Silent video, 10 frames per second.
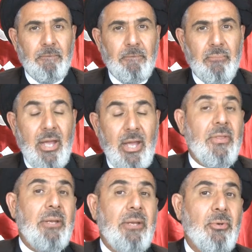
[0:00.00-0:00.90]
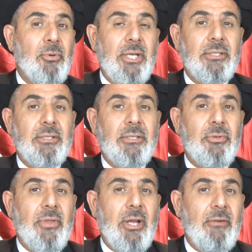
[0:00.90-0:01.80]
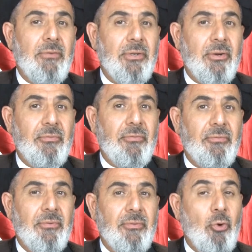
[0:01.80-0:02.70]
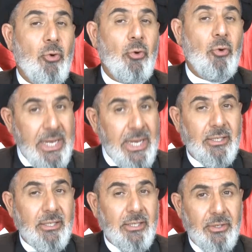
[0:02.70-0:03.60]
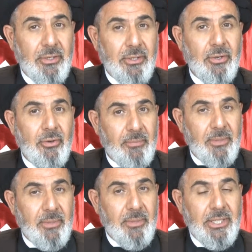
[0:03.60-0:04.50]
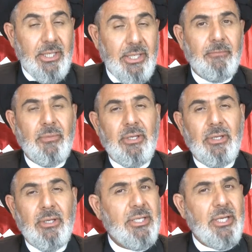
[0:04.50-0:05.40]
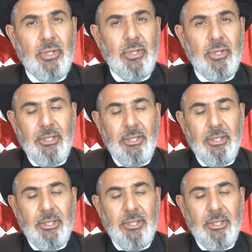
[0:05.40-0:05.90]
And then Imam Hossain turned to the Umayyad governor of Medina. He said to him,